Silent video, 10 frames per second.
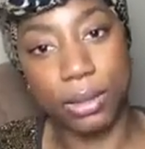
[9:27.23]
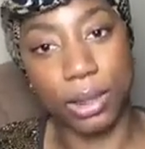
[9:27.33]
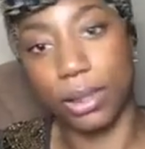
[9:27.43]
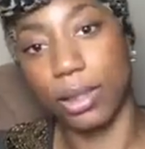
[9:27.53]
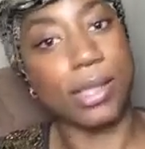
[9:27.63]

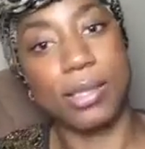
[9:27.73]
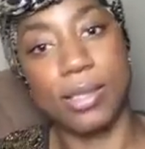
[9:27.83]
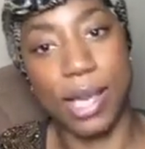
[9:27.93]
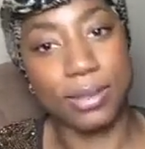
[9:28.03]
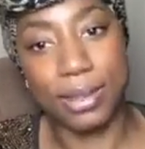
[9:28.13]
Cleanliness
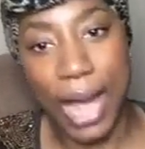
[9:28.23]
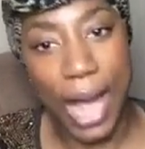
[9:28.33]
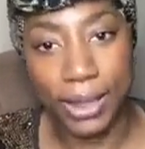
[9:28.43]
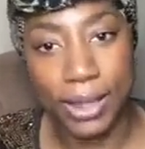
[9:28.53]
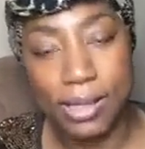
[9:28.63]
is next to
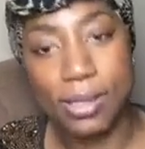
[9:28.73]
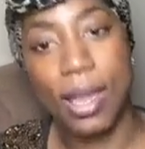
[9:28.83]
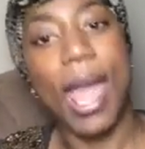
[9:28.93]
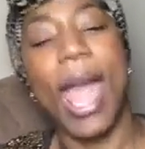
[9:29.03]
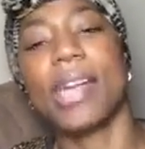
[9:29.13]
godliness.
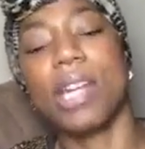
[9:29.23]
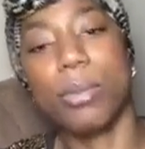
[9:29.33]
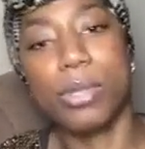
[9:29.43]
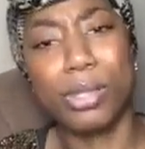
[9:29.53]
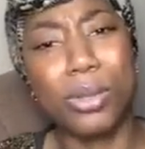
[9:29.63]
And
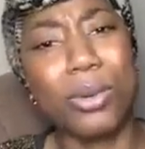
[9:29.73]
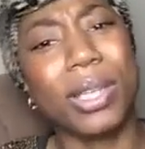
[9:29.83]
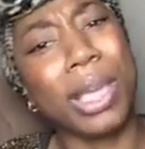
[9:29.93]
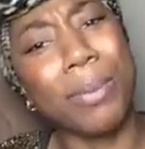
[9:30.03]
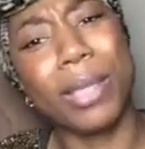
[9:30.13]
number 2,
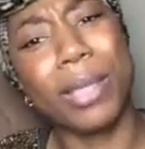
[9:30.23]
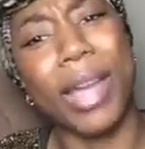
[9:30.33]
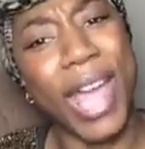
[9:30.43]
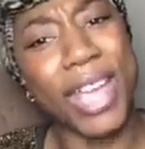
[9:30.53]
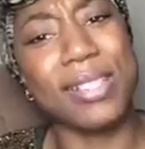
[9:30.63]
keeping
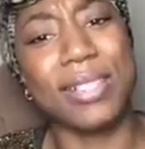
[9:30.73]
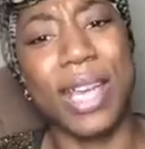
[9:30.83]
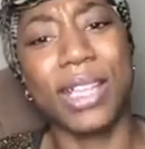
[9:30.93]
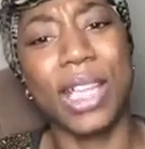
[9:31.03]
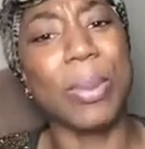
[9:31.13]
your edges
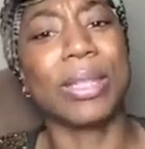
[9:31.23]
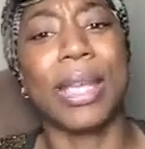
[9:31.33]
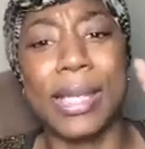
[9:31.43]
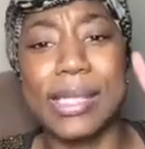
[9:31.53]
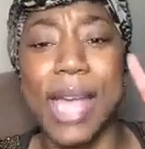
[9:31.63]
and keeping
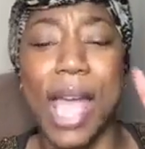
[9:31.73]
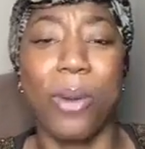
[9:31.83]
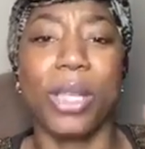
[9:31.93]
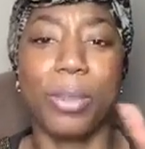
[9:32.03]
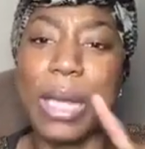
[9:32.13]
the
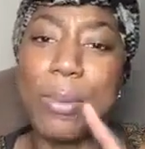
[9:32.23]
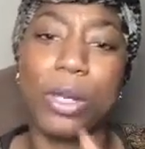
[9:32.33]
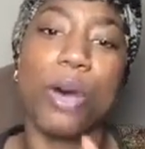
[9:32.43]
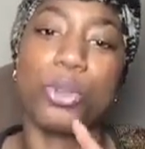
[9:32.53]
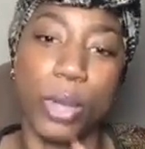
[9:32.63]
integrity.
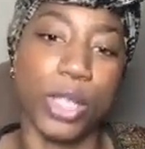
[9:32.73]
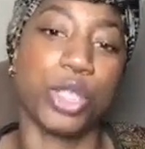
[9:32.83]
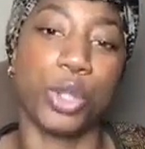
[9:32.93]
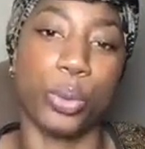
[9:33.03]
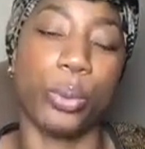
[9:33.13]
People don't
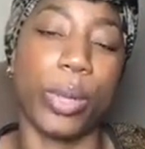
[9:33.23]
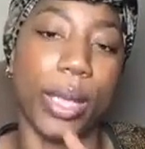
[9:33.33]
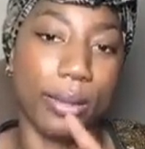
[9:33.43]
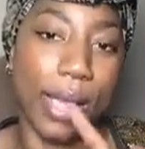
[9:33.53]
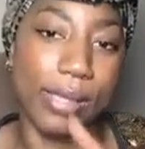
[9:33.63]
trust you
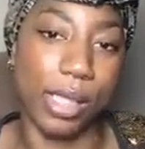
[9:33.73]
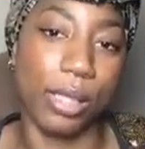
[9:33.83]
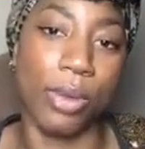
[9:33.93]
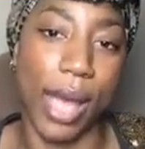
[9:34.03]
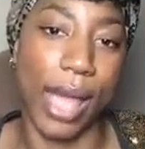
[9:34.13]
when they see
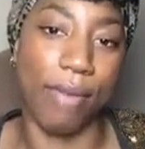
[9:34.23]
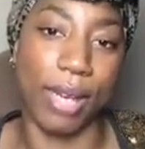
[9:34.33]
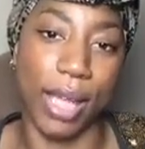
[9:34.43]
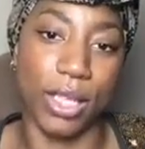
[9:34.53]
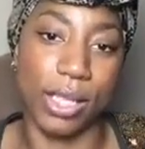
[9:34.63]
you not
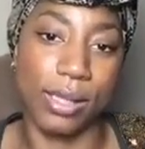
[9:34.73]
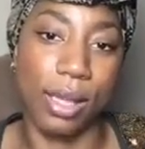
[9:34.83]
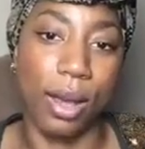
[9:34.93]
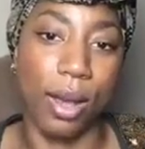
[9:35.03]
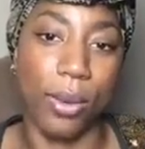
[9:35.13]
having edges.
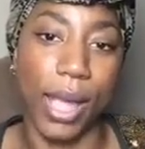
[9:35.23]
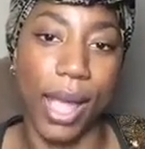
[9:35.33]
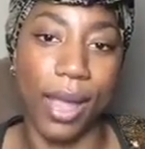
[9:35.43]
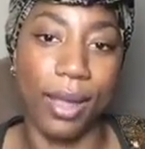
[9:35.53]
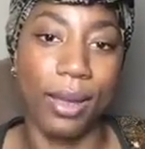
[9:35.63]

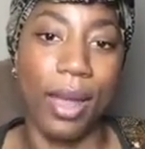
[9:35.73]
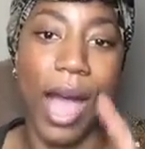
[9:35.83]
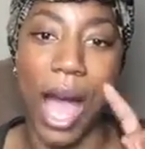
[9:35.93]
Okay?